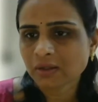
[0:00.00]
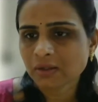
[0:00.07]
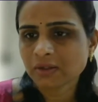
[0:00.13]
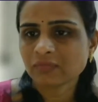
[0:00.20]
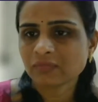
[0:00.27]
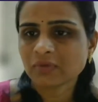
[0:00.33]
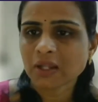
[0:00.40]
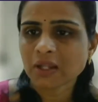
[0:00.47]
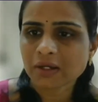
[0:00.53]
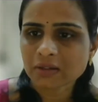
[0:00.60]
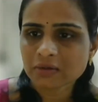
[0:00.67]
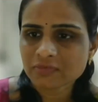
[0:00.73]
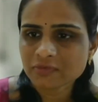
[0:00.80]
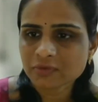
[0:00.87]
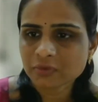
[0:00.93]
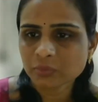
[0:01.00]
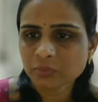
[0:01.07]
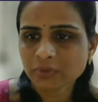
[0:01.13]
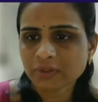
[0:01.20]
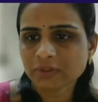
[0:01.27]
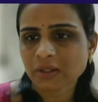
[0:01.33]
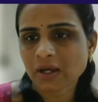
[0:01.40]
Even adults do
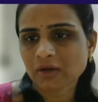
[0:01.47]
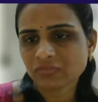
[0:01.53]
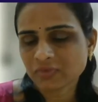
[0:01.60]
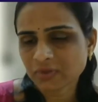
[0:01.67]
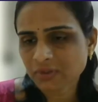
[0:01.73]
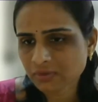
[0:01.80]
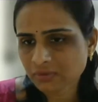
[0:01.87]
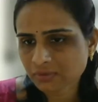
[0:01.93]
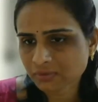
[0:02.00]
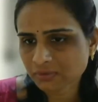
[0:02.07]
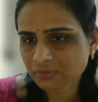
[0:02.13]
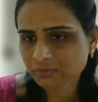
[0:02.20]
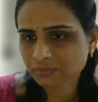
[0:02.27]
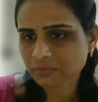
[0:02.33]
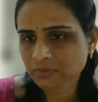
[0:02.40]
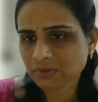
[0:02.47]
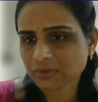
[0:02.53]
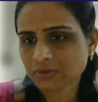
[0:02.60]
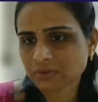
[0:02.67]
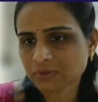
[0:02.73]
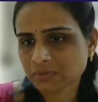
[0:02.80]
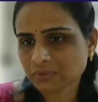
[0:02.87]
it after
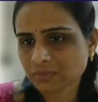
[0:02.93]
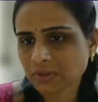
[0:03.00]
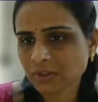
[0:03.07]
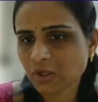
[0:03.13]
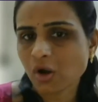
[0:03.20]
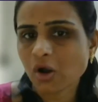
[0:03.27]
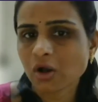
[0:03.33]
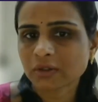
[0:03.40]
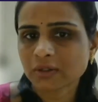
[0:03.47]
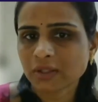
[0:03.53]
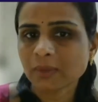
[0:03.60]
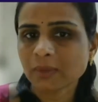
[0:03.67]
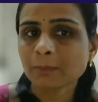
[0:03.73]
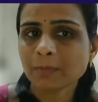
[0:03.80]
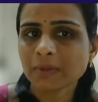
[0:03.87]
a long time.